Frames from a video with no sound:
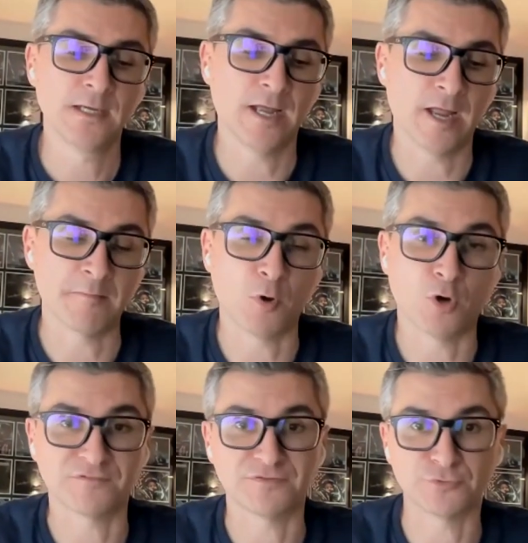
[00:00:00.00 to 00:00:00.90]

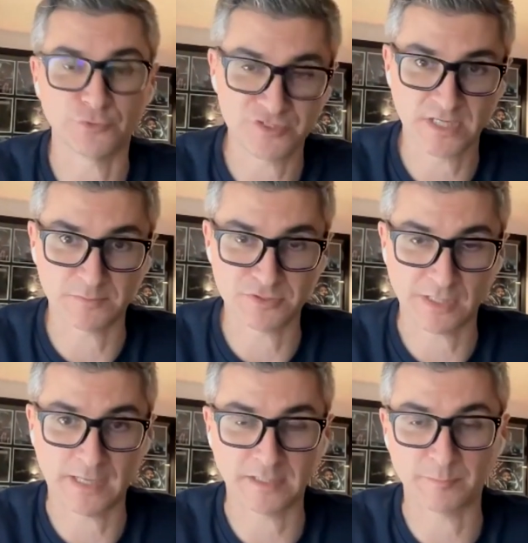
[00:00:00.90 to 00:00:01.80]
Or if you do send them to a
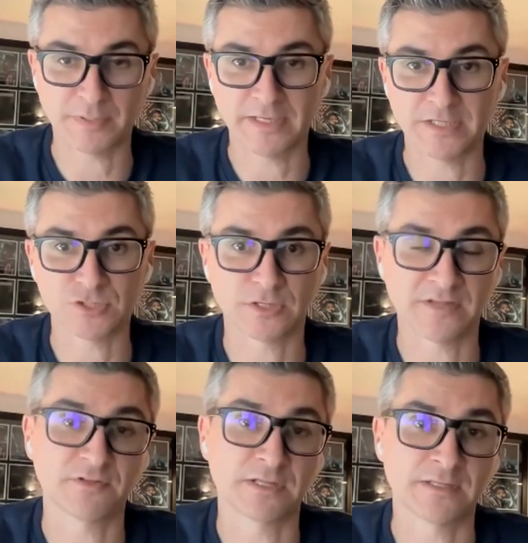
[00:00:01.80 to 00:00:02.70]
landing page or
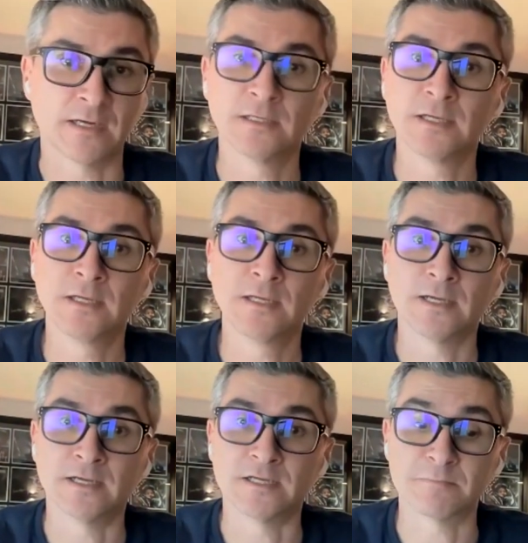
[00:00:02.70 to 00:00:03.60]
anything like that,
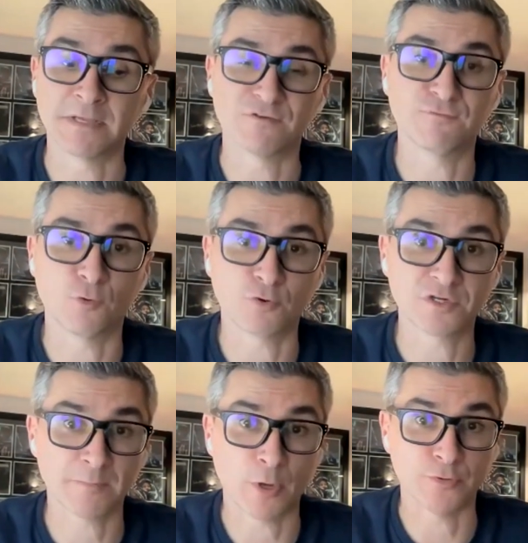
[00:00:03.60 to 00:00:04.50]
is make the
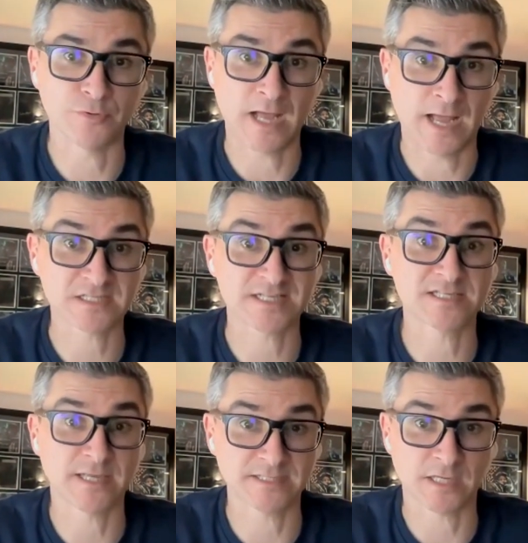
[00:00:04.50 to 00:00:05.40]
focus about actually
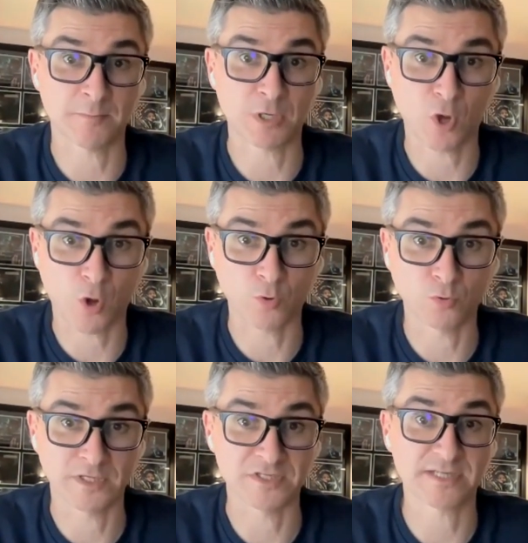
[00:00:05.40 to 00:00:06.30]
setting up a
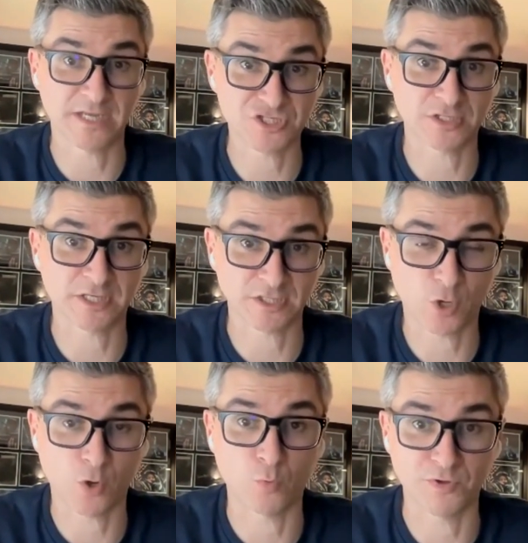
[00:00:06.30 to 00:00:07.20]
call and scheduling a
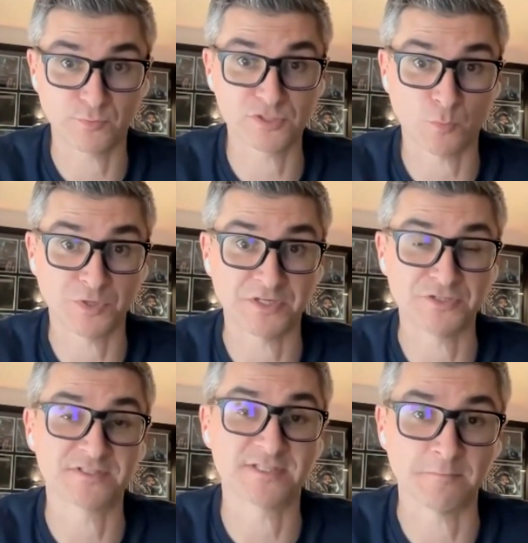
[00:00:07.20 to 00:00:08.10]
call with someone in
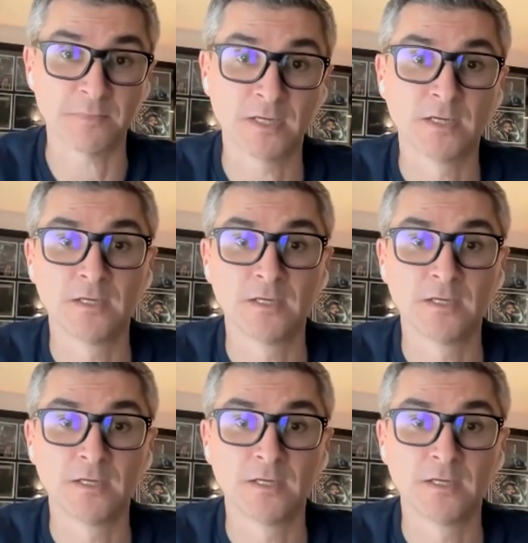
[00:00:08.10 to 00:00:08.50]
your team.